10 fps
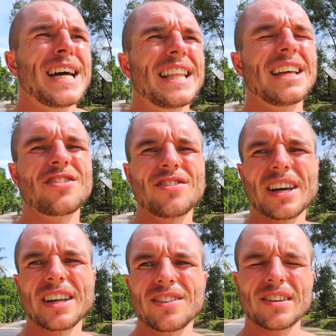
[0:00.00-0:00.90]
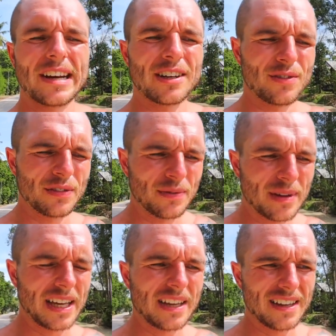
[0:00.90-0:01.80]
And that's just something that's going on for
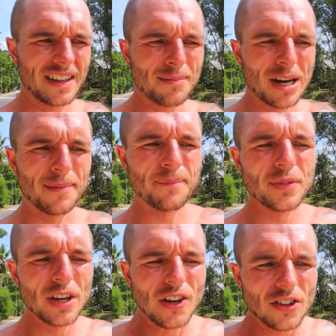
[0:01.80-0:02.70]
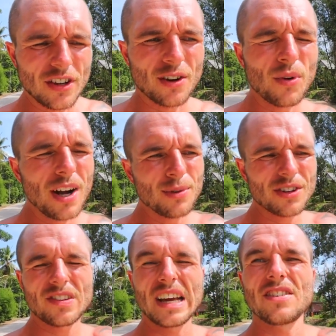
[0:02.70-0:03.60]
me at the moment. So what I
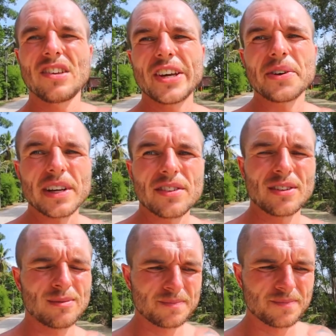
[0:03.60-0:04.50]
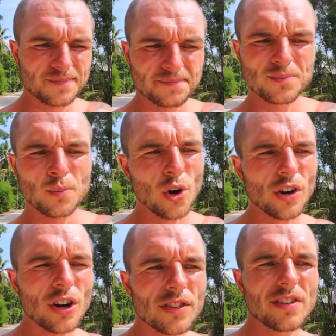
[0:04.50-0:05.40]
want to say to you is,
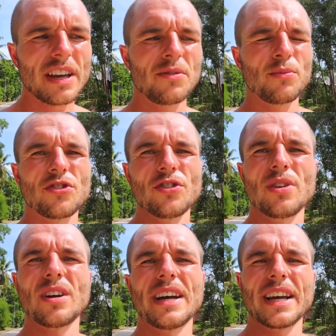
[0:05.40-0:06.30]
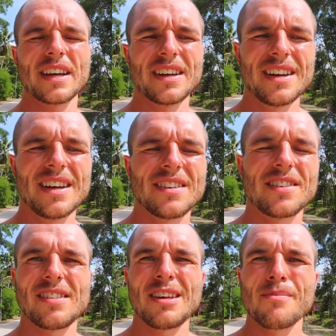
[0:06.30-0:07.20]
what content would you like
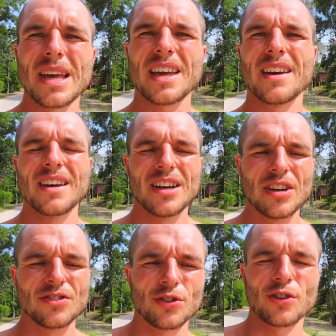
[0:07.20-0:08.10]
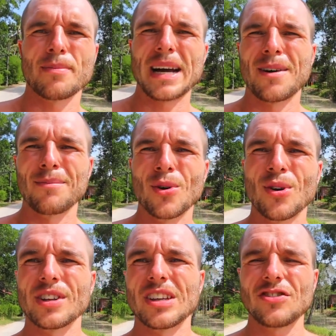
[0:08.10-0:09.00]
to see me talk about
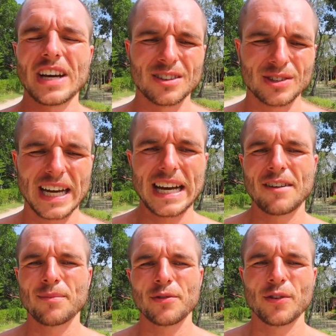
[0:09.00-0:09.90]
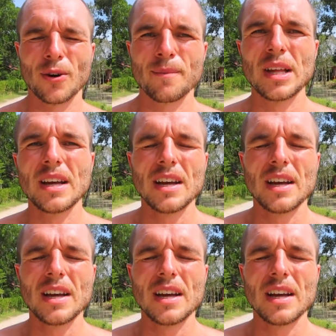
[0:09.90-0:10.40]
more on this channel that I haven't before?